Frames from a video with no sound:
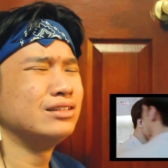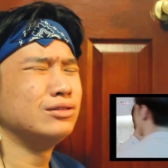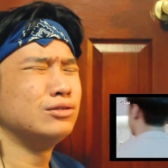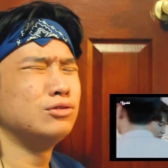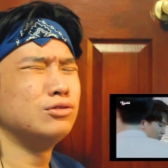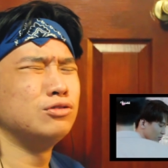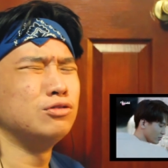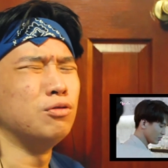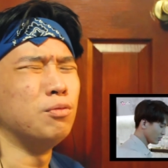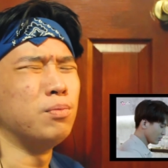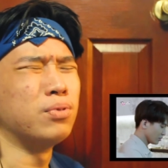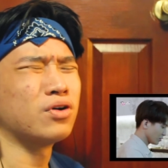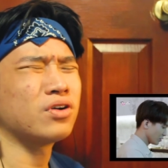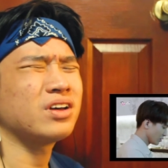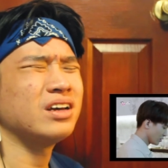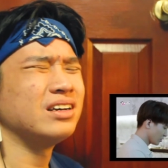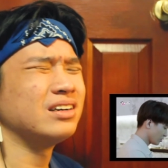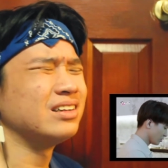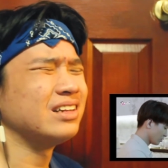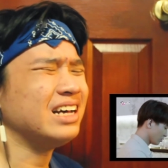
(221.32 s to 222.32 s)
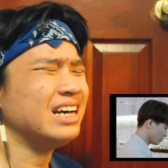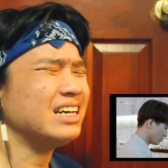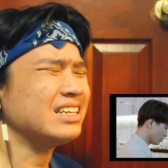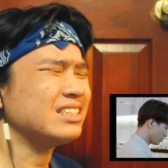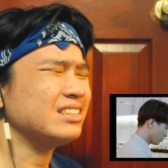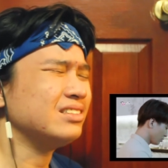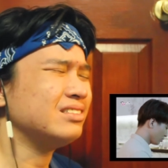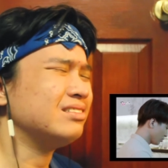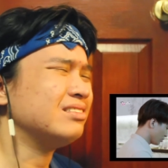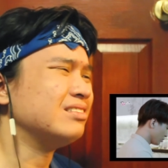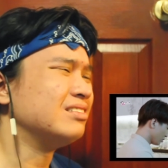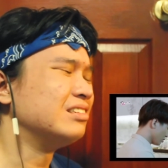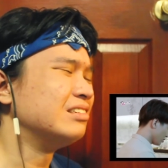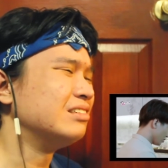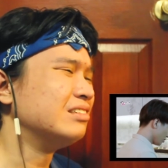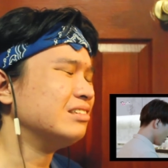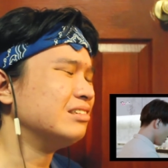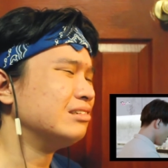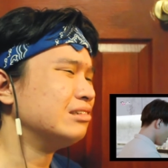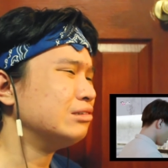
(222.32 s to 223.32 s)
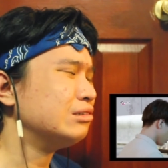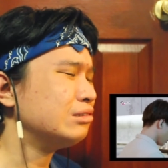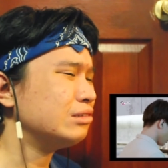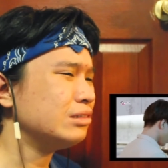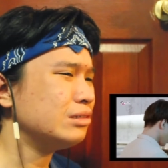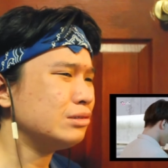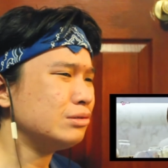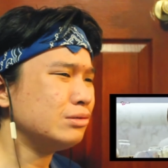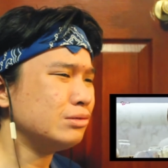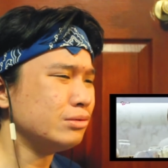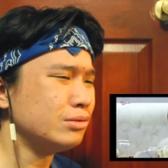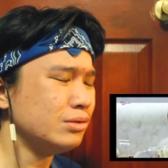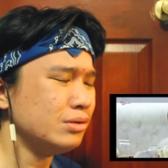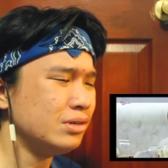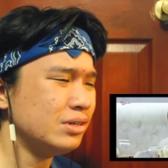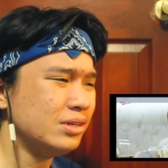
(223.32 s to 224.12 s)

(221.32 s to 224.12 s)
Oh, broken glass. Oh, oh, oh,